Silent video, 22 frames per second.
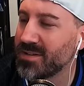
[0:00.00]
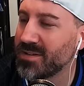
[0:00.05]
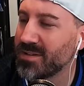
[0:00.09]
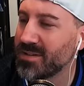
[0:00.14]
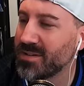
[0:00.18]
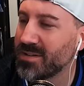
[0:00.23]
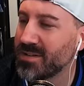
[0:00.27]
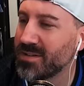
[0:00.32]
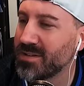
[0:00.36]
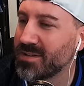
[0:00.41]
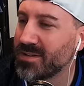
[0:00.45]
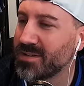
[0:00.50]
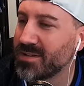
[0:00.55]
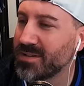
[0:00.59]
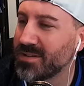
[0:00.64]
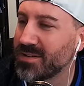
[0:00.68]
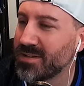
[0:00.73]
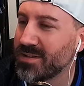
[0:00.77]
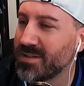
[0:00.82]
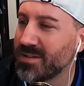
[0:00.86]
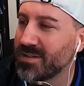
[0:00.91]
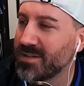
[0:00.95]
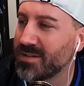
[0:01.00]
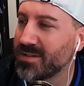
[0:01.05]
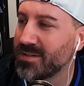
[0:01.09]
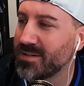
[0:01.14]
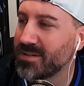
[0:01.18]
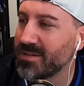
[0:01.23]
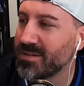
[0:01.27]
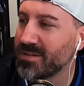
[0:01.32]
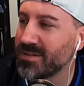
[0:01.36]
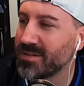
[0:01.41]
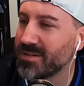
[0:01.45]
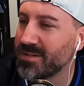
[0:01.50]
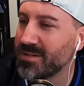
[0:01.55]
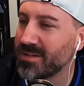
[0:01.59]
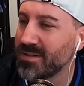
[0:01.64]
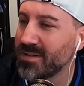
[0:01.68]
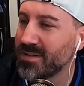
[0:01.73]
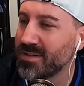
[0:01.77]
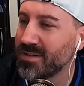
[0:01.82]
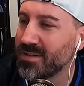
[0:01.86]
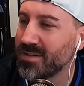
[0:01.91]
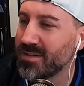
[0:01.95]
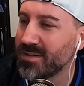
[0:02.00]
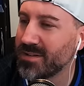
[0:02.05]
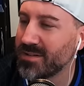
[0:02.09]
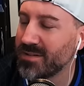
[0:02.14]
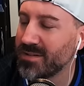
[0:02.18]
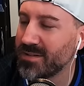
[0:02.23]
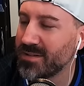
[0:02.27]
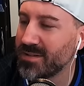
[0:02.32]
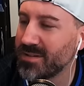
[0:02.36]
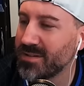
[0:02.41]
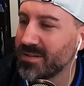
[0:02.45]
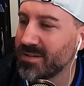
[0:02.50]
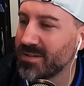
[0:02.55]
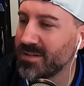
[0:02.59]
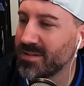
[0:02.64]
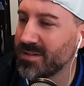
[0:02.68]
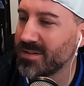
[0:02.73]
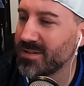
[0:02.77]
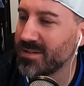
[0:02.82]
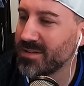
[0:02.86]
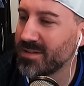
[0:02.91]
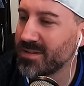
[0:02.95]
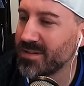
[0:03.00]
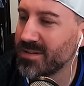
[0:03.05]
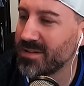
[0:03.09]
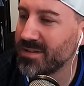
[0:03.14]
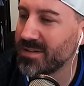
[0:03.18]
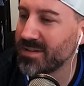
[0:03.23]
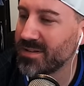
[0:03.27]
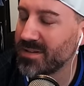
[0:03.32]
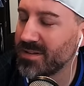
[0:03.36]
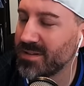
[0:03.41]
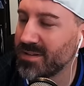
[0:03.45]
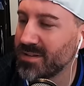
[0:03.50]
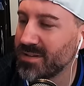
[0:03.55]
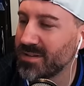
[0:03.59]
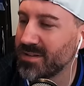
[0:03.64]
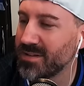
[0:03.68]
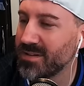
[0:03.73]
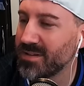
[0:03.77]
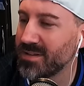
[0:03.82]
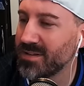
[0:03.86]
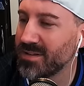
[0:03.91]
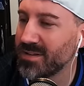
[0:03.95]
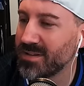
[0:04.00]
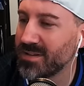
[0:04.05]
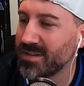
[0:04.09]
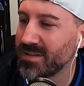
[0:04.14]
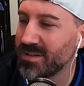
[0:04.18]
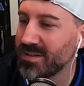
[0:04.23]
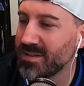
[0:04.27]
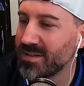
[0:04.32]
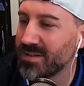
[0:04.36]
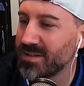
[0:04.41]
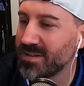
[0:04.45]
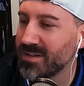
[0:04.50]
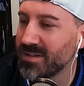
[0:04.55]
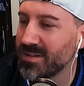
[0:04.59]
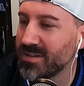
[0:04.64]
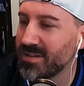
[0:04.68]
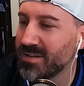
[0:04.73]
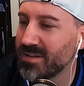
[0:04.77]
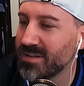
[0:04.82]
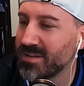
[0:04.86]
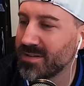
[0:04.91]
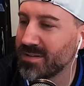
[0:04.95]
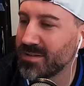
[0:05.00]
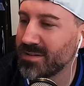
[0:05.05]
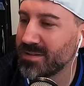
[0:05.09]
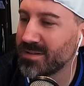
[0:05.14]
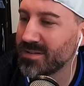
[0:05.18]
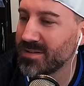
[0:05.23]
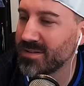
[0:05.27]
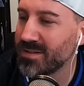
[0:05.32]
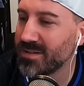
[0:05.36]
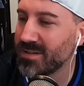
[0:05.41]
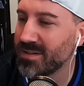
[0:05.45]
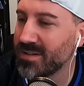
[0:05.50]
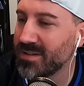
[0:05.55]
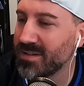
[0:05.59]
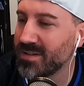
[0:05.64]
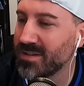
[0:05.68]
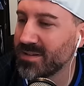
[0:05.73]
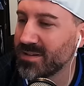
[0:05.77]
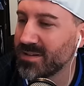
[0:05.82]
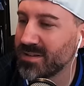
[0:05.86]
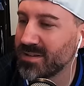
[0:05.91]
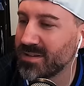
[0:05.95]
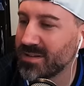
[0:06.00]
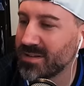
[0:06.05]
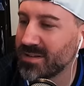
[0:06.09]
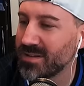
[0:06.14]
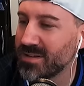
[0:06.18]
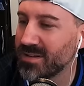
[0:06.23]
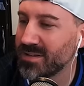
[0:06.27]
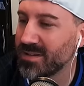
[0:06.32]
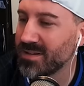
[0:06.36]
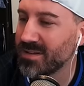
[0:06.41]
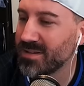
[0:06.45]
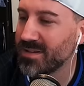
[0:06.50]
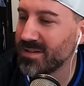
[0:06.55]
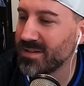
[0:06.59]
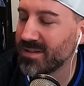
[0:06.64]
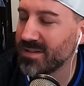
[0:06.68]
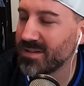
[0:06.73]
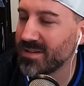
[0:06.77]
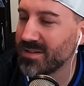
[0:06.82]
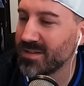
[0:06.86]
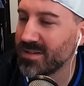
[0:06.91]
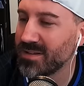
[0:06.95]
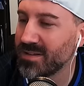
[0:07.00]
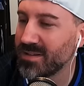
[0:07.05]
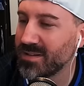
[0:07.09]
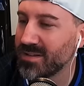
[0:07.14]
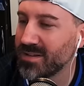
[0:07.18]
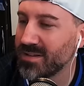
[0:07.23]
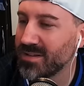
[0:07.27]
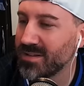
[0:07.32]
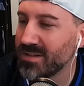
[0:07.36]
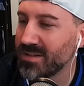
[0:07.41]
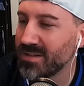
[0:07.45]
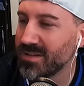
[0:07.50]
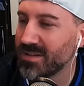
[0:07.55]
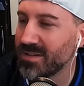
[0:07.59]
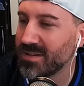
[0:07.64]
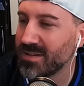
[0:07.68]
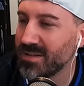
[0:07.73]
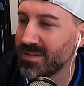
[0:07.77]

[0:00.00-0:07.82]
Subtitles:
No words are spoken by the person on screen.